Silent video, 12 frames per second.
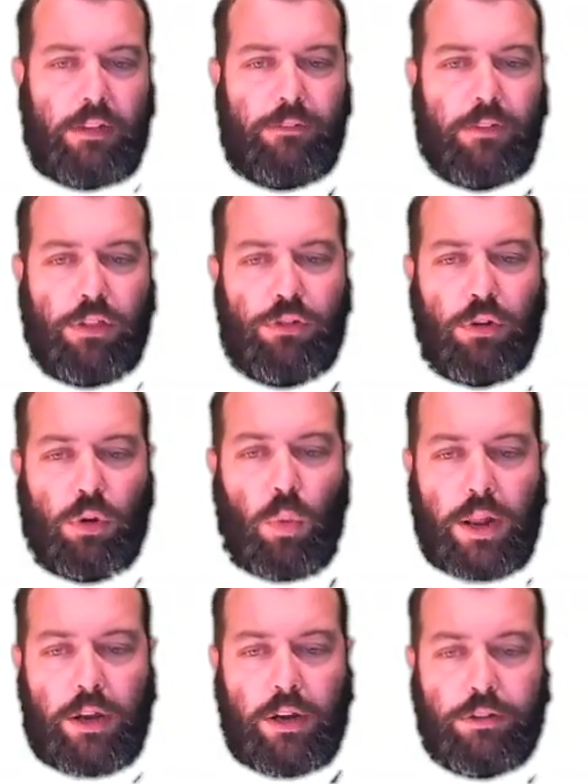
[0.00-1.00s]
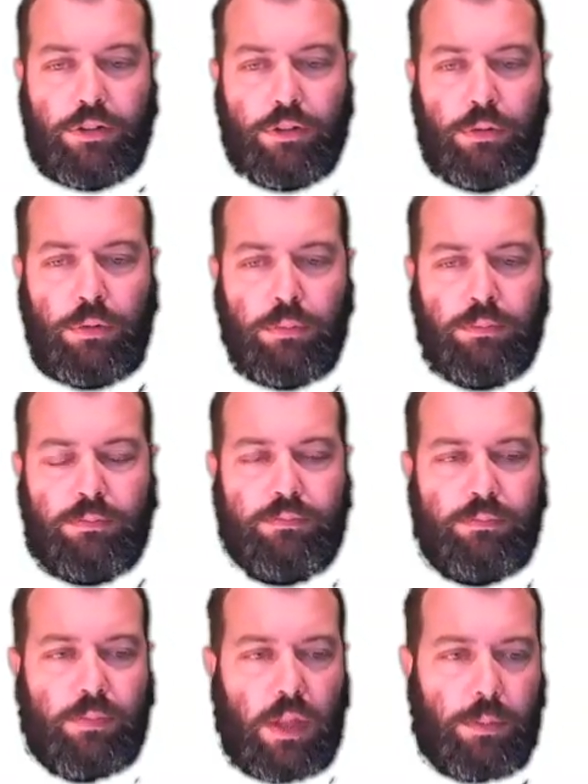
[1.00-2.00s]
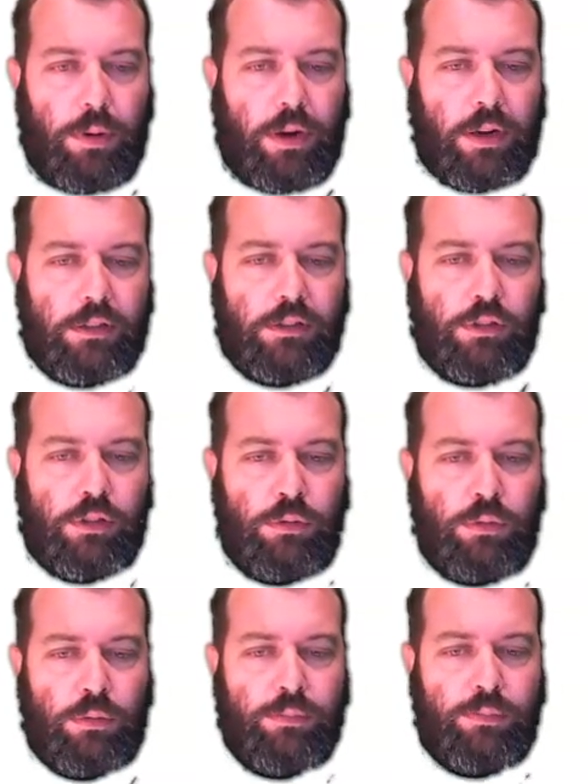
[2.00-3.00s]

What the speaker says: If I threw a 1 and a 2, the product is 2,